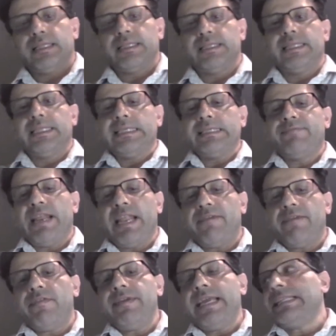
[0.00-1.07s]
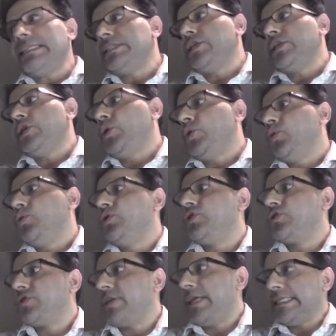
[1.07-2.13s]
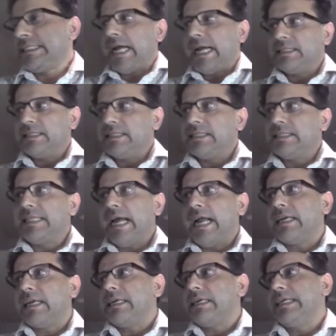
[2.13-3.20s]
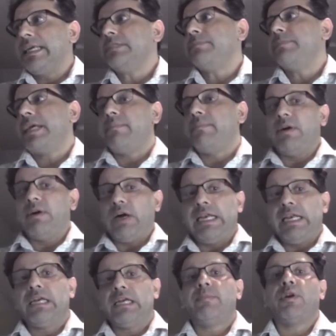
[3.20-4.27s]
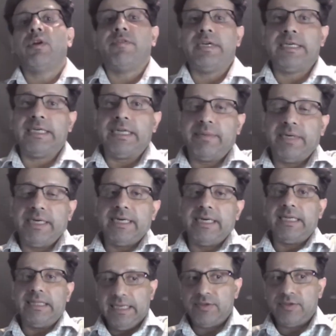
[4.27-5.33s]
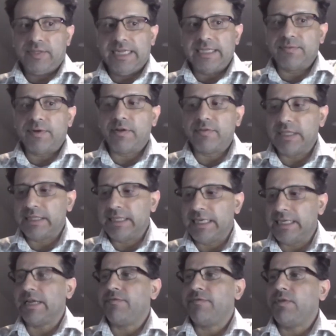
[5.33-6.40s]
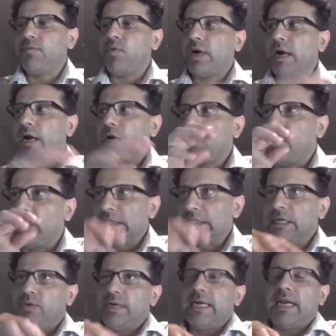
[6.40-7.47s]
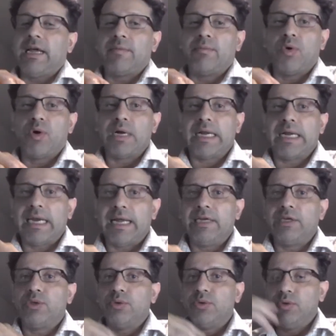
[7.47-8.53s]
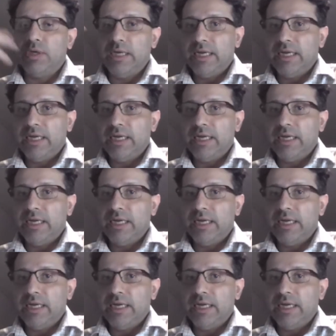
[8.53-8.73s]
whenever we get these huge trace sizes, that does become a little bit of an intimidating thing. So that's one of the things that we are constantly looking at our Moca client to